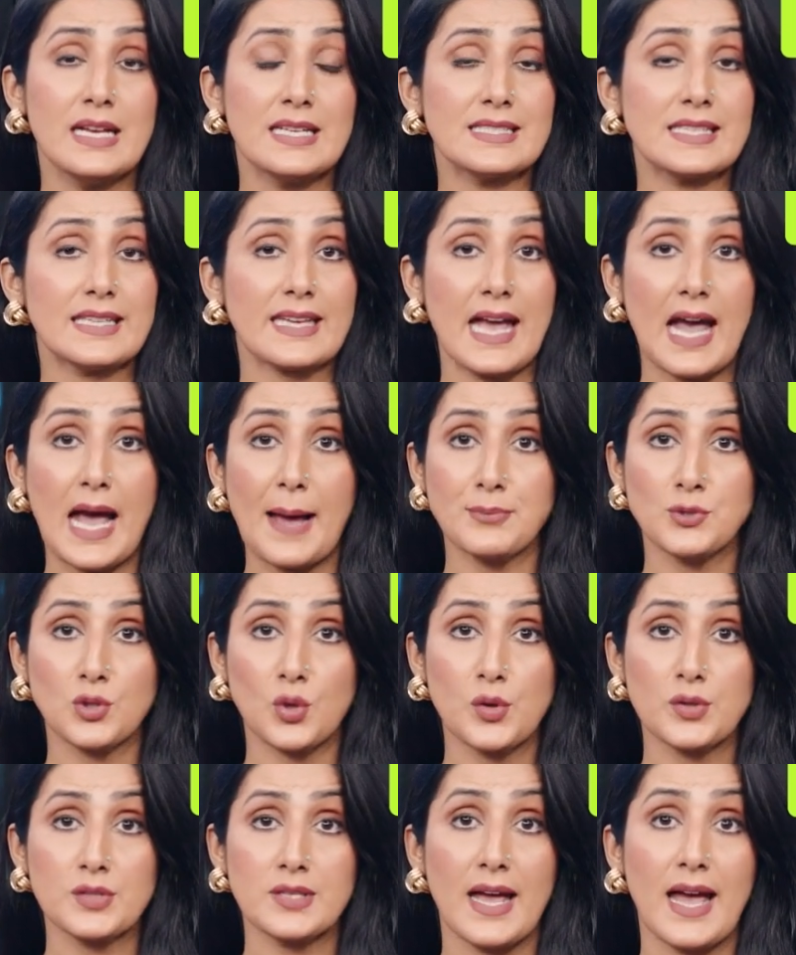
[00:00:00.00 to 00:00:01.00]
say,
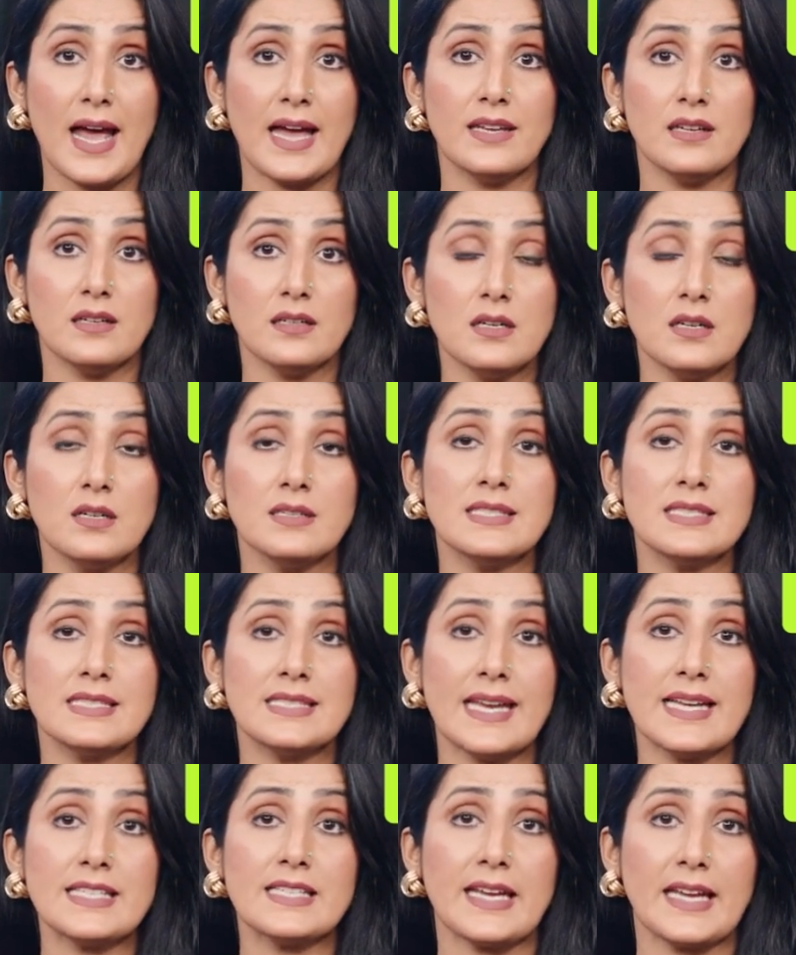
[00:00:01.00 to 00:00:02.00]
Aptos and earn
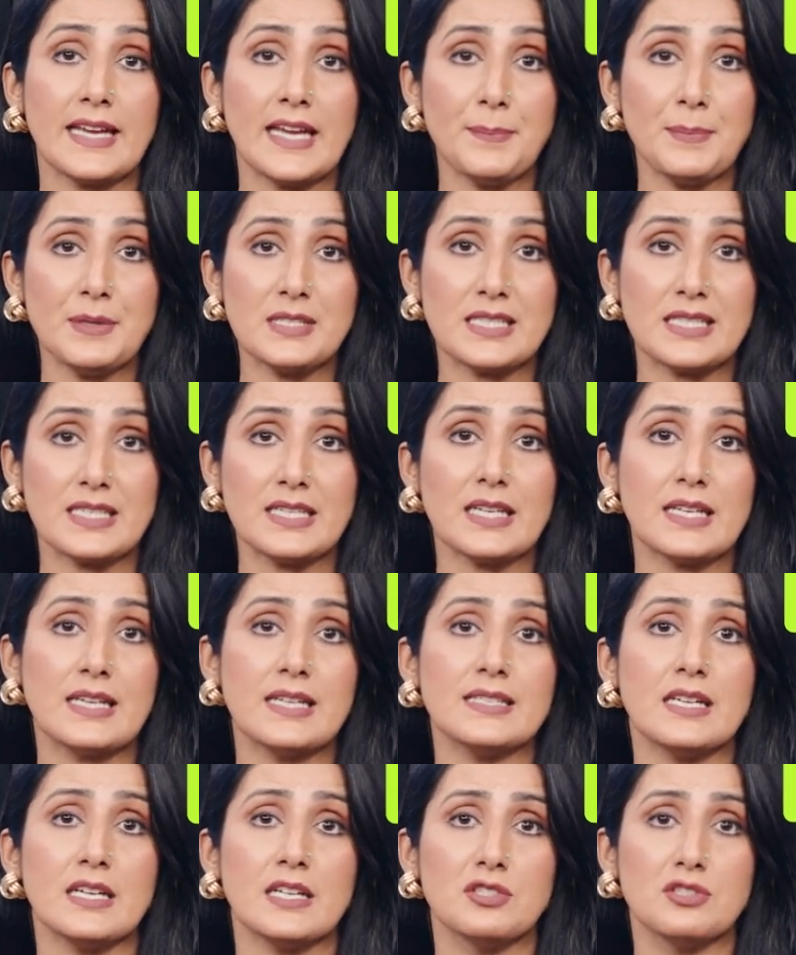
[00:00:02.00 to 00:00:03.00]
staked APT
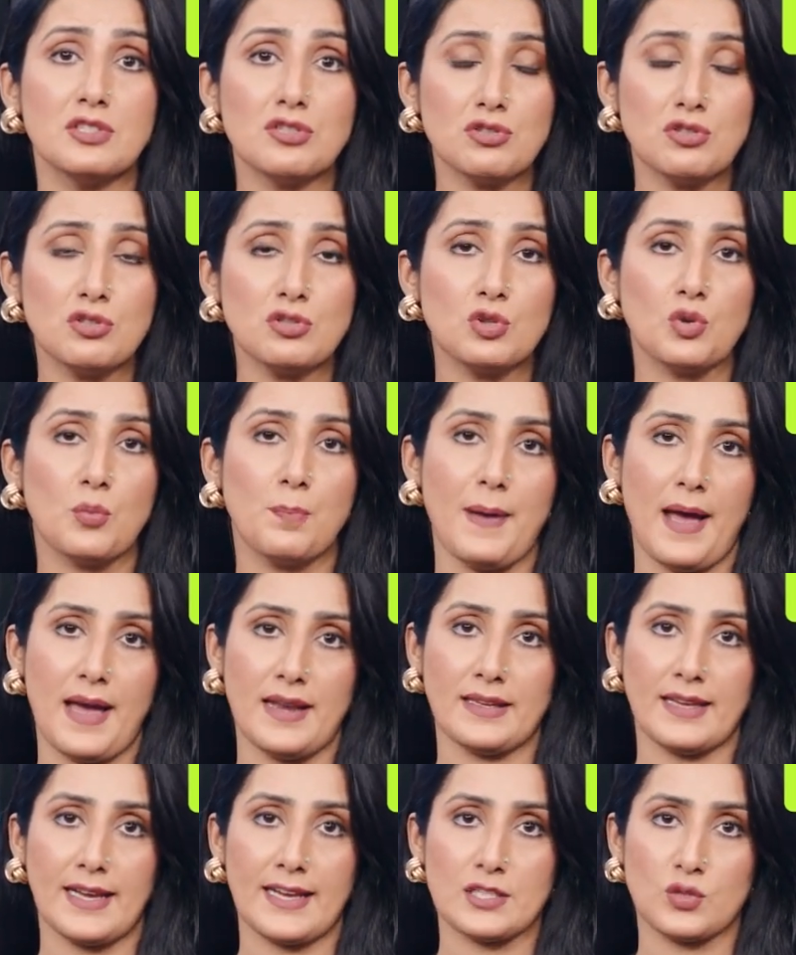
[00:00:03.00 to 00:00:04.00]
in addition to
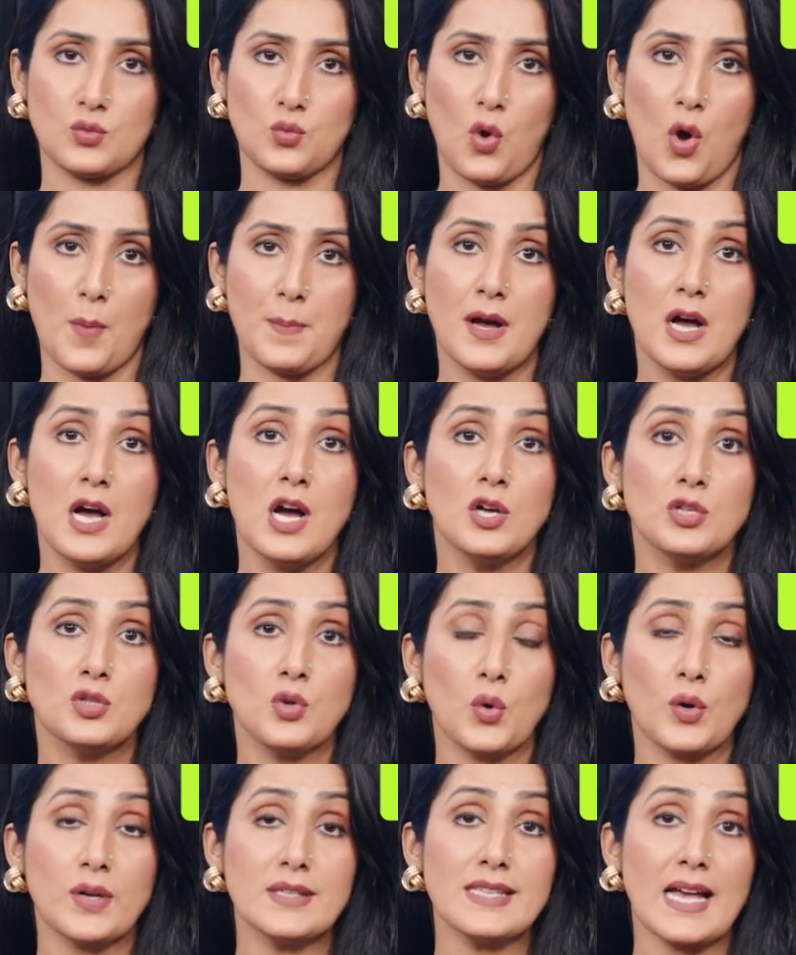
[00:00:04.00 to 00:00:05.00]
PancakeSwap
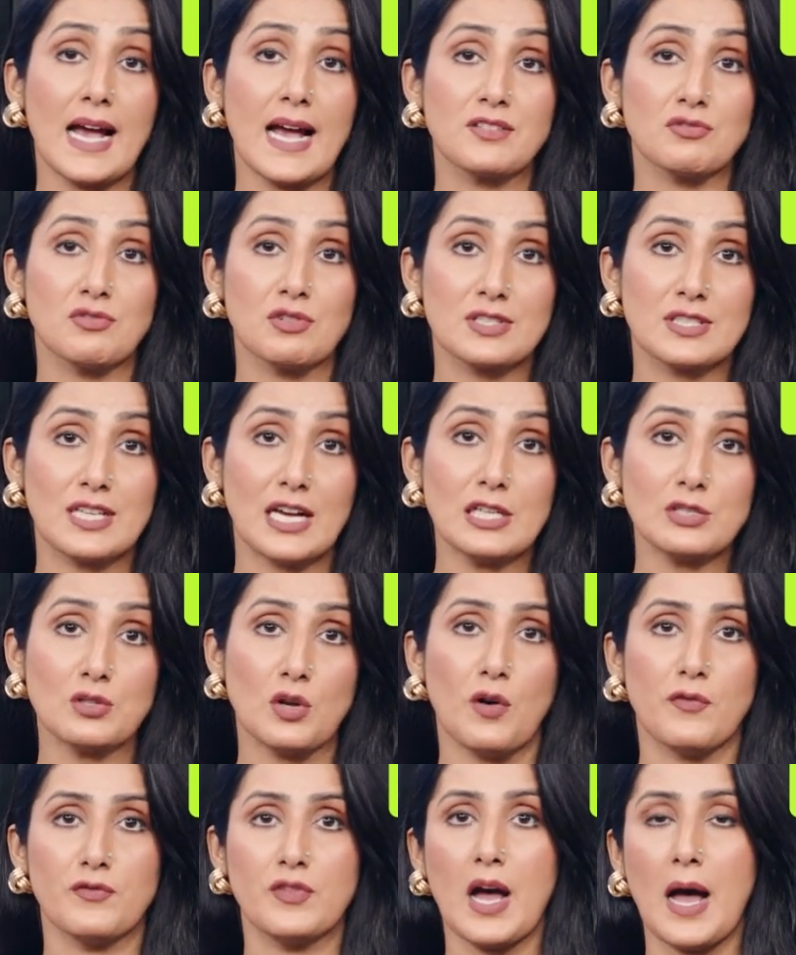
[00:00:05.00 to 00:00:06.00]
tokens as a result
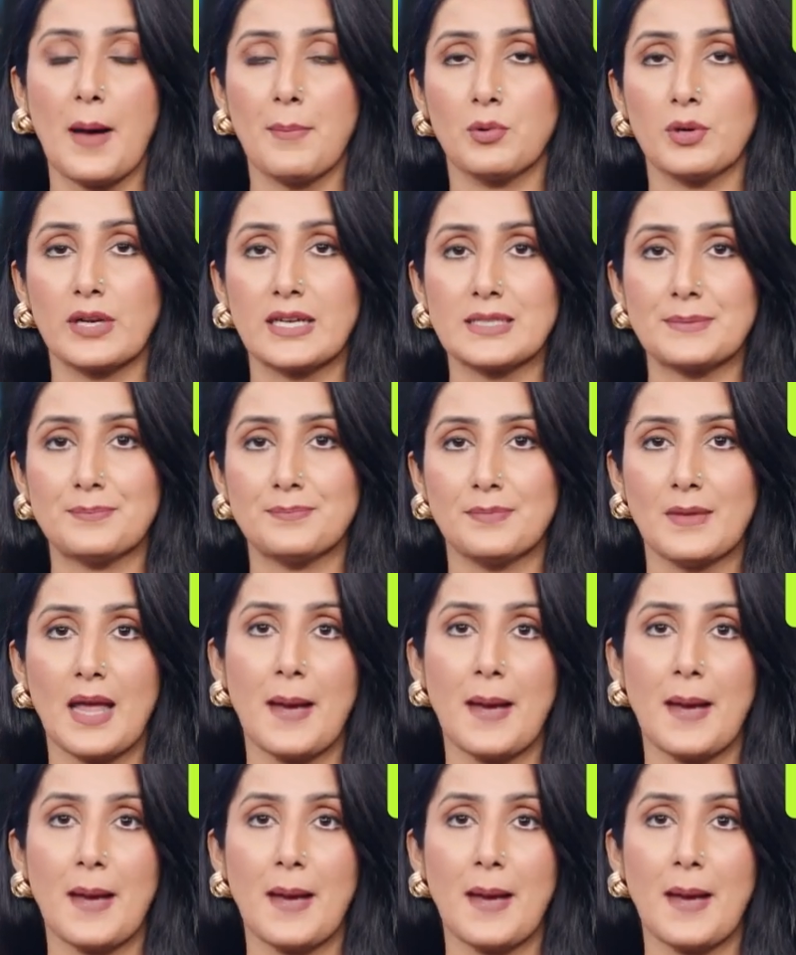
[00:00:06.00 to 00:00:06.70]
of the upgrade.